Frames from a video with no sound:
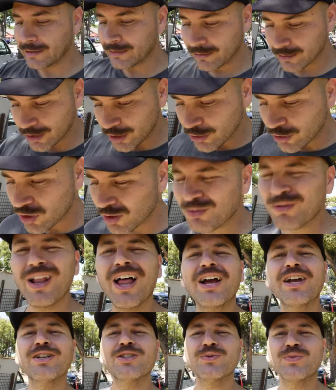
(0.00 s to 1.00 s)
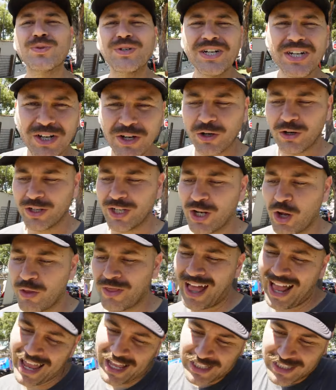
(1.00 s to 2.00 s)
The YouTuber luck is real. You know,
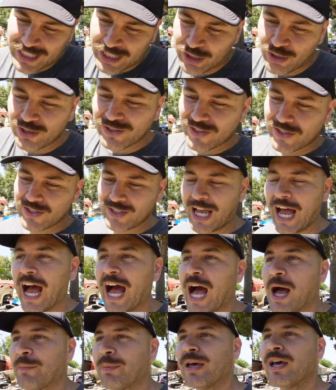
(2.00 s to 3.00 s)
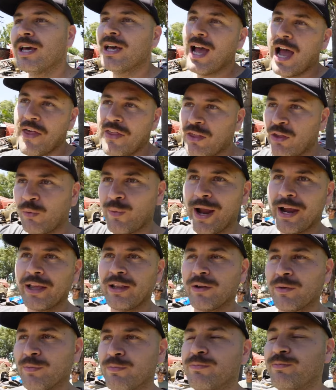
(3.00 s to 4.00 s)
Niantic hooks us up, and then the
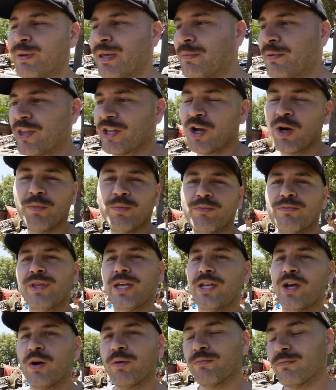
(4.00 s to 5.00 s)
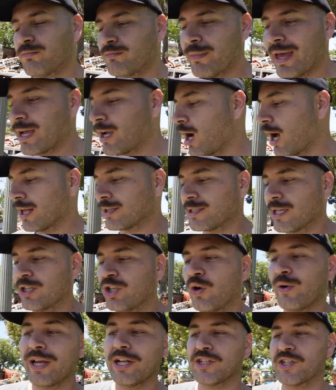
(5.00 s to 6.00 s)
regular people that don't that don't make
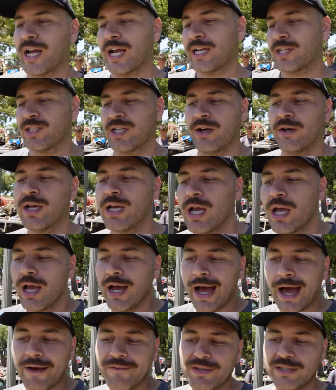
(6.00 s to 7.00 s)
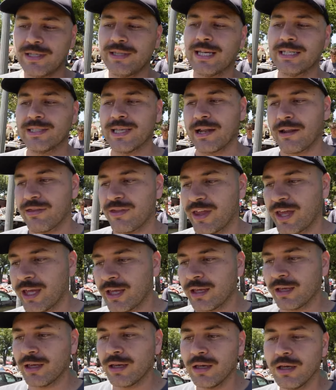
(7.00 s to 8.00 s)
content don't get shinies. No, obviously that's not a
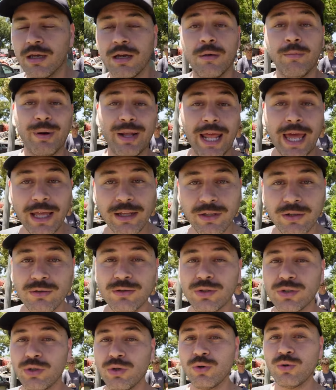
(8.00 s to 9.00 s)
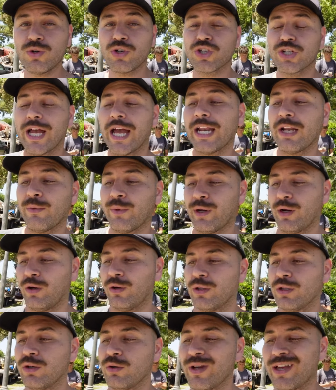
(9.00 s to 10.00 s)
thing. But hey, dude, two shiny
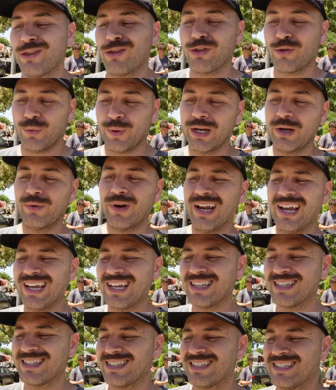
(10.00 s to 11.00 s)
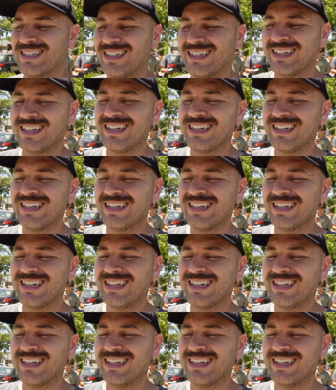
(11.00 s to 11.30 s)
Riolu in three raids.